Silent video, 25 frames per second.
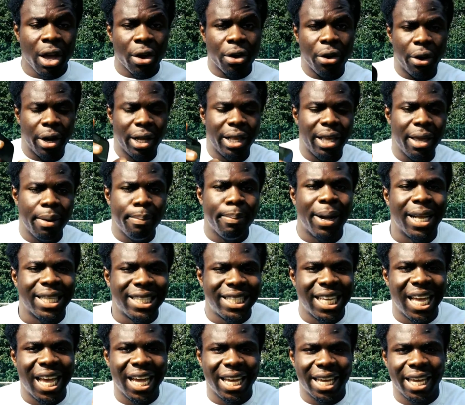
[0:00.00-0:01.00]
Currently my
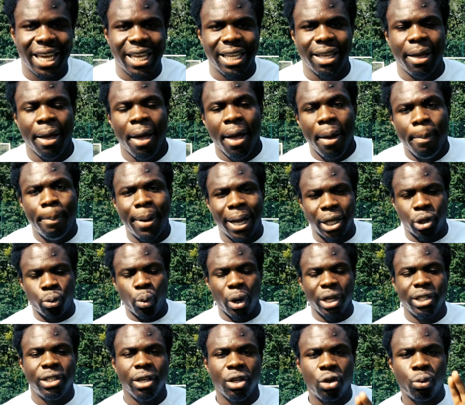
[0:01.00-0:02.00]
target by
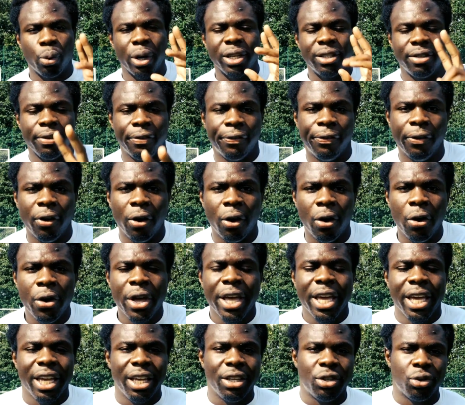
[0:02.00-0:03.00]
2024
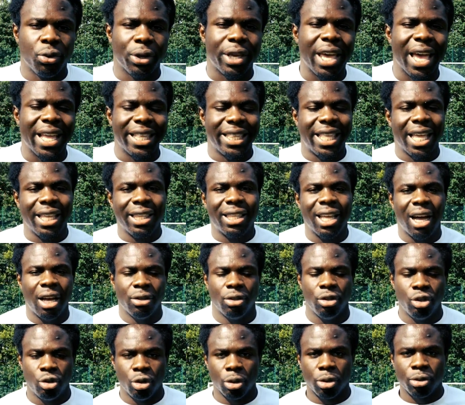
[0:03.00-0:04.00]
is to get
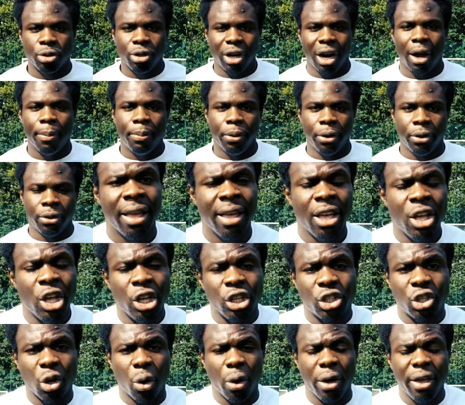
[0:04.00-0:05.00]
10,000 subscribers.
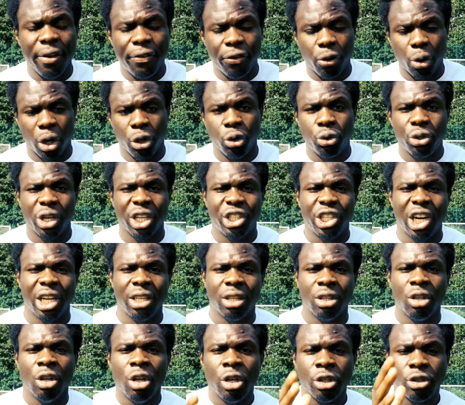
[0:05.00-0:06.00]
So if you're new to the
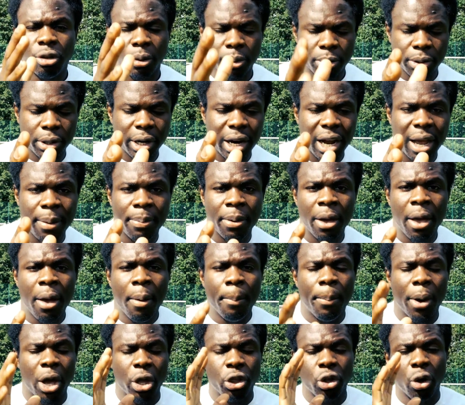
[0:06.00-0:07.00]
channel, subscribe.
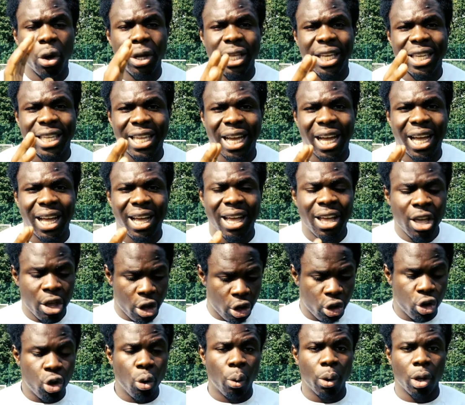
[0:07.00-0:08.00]
But not only that,
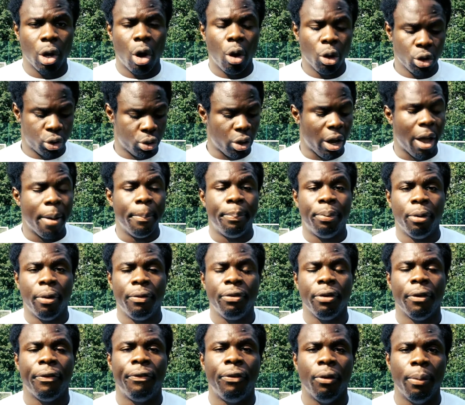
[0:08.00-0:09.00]
you will also improve
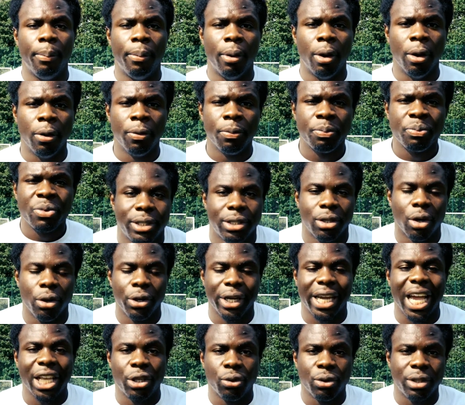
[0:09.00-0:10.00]
your football. So you
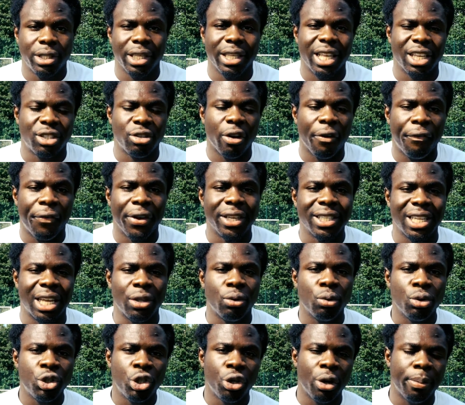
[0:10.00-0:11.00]
get to see the sort of things I
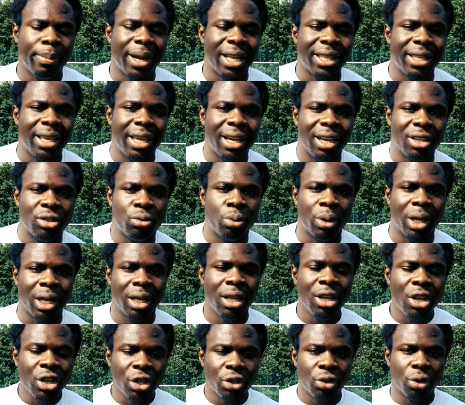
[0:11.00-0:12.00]
do during my day as well.
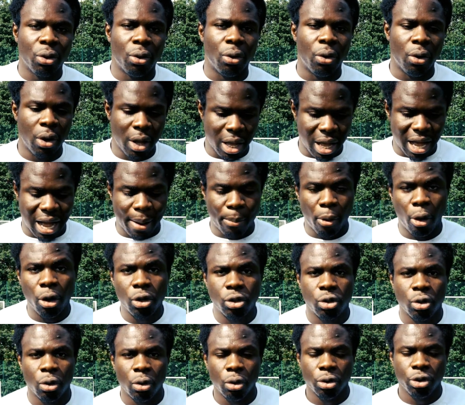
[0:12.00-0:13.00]
So I'm
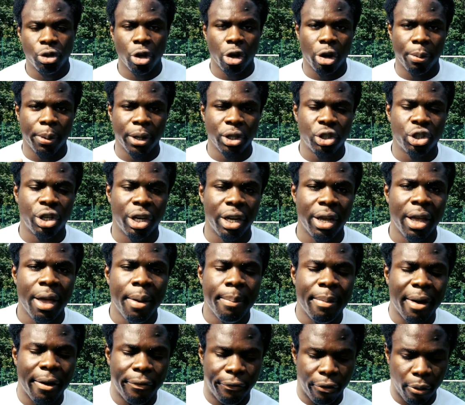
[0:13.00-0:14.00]
also documenting
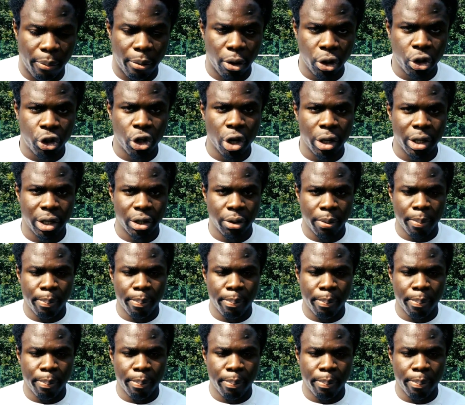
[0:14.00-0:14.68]
my football journey.